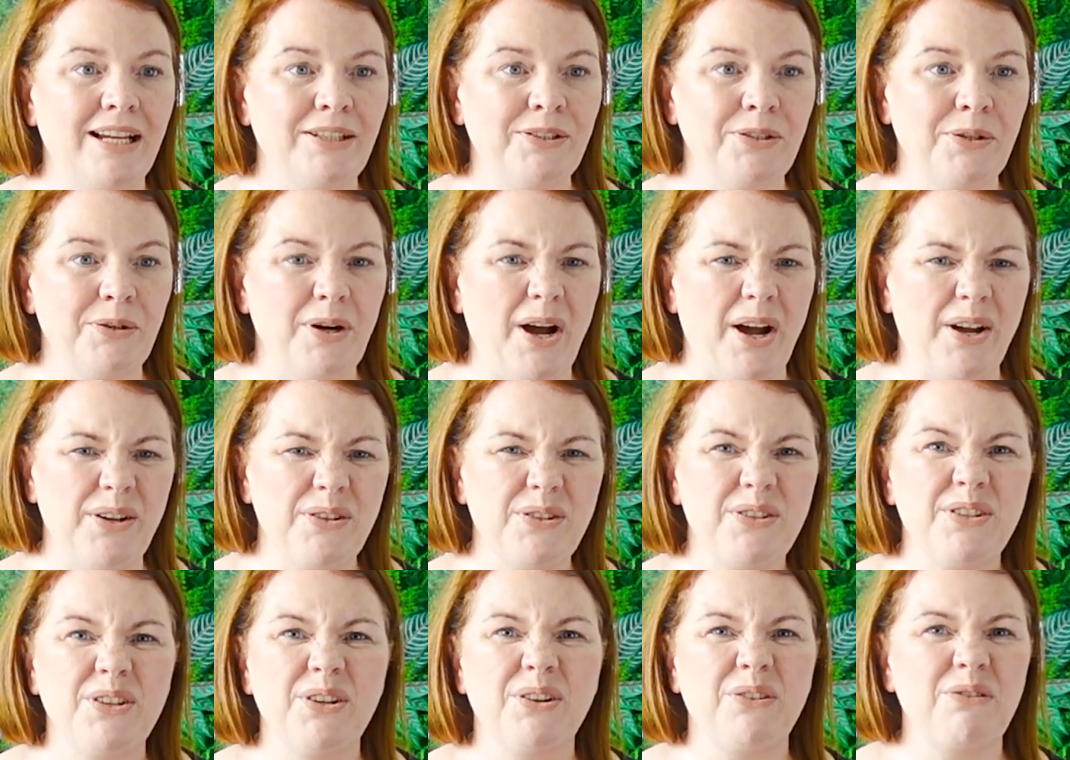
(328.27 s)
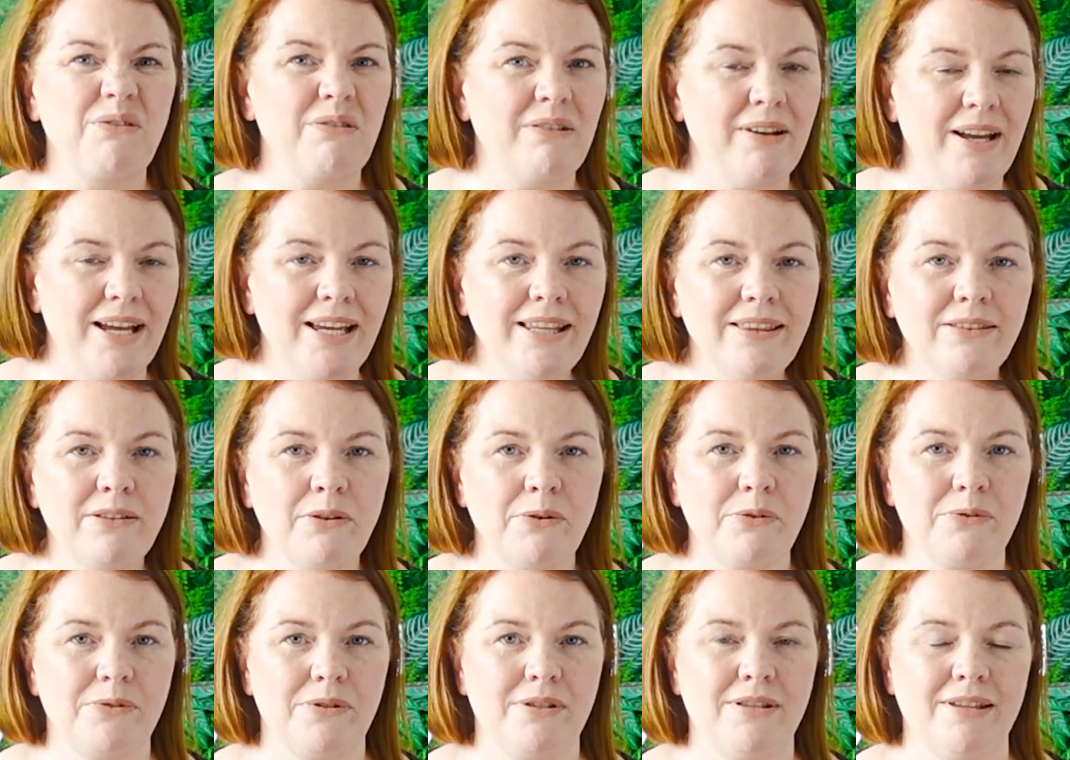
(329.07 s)
I know how to create
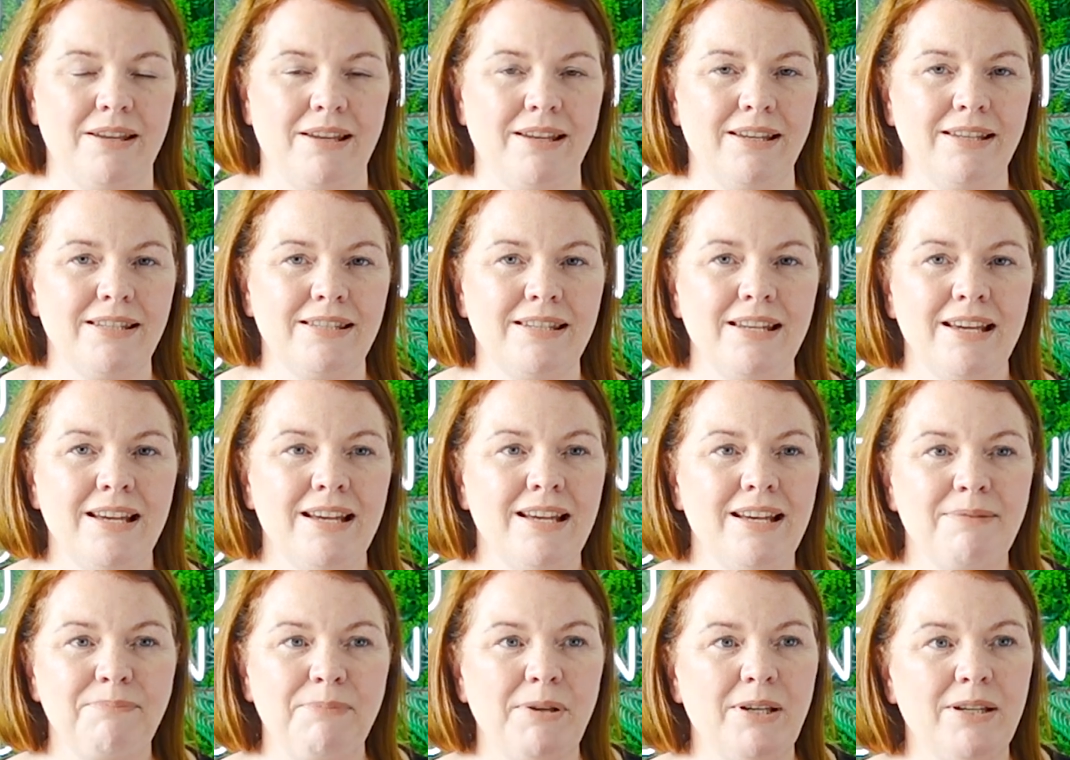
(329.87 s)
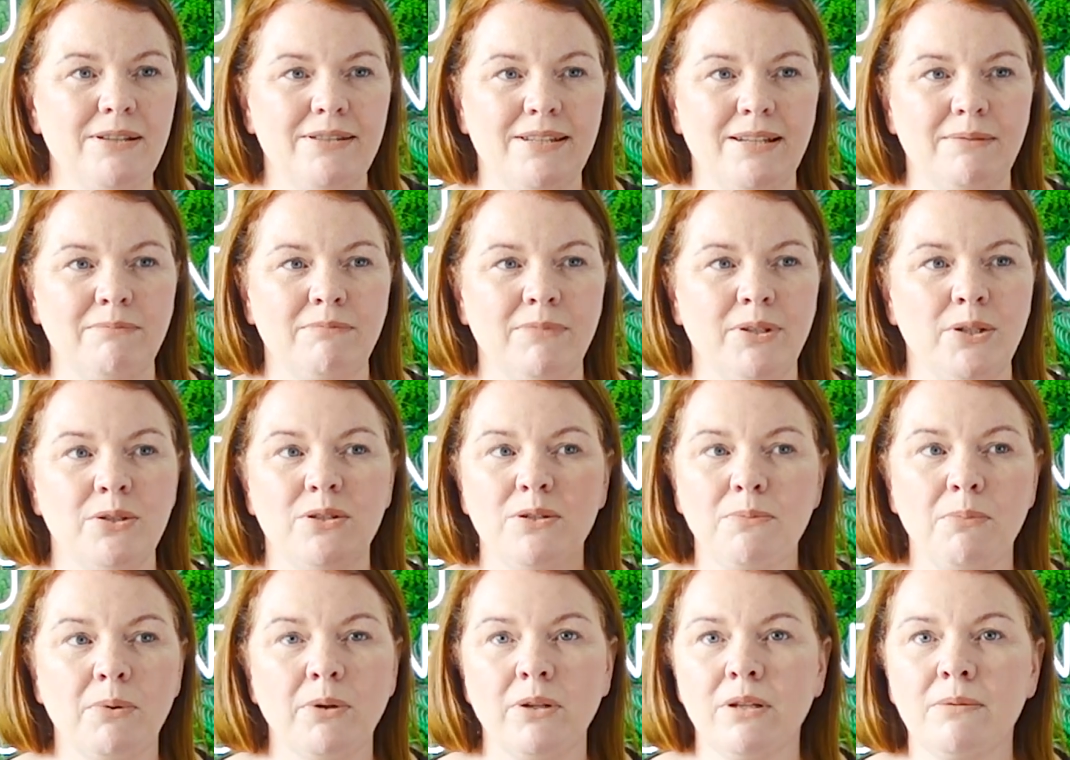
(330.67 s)
those things because I'm used
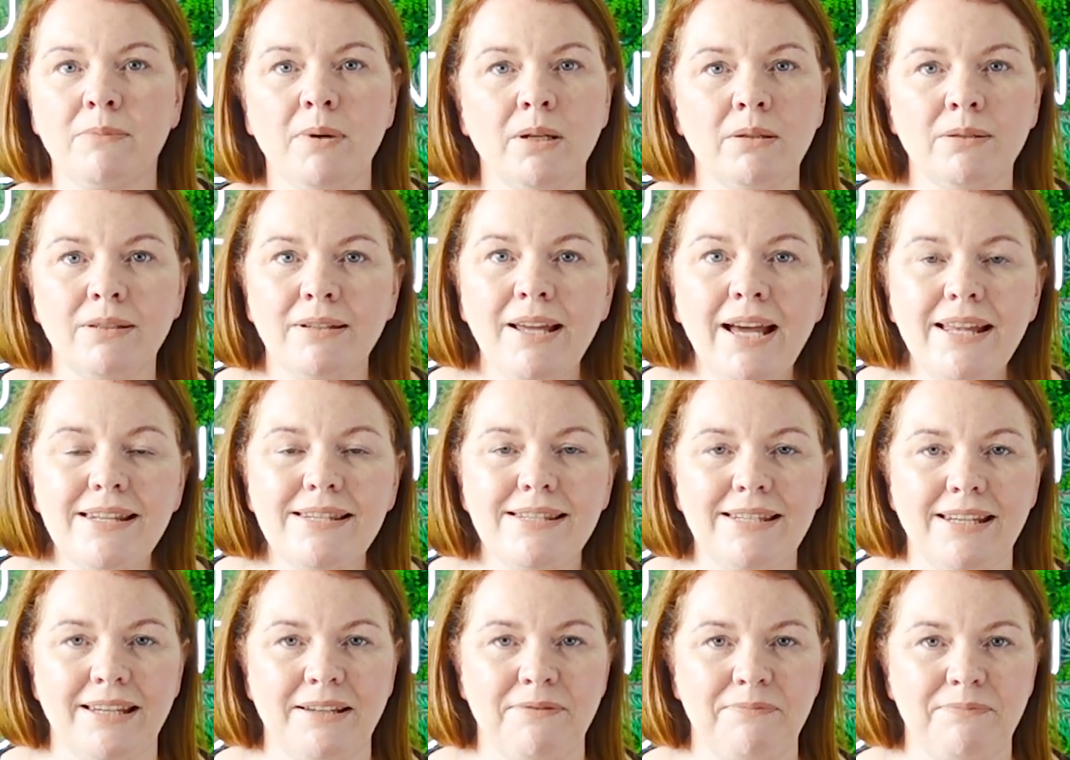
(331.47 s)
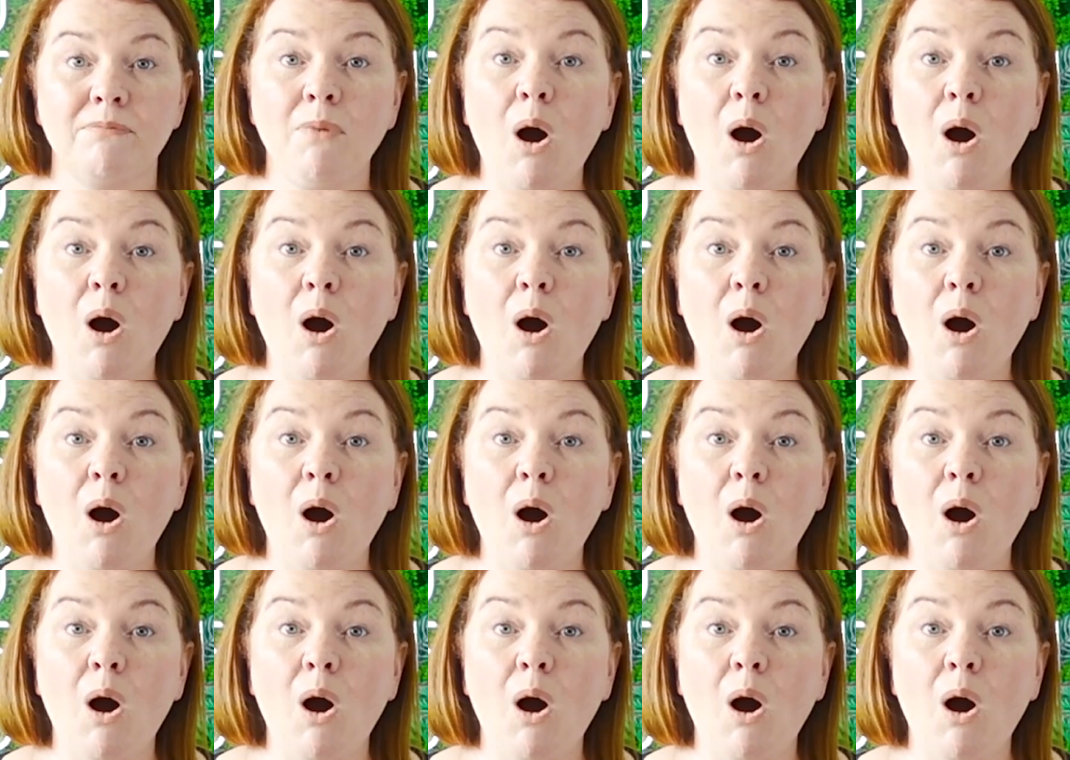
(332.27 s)
to putting them on Etsy.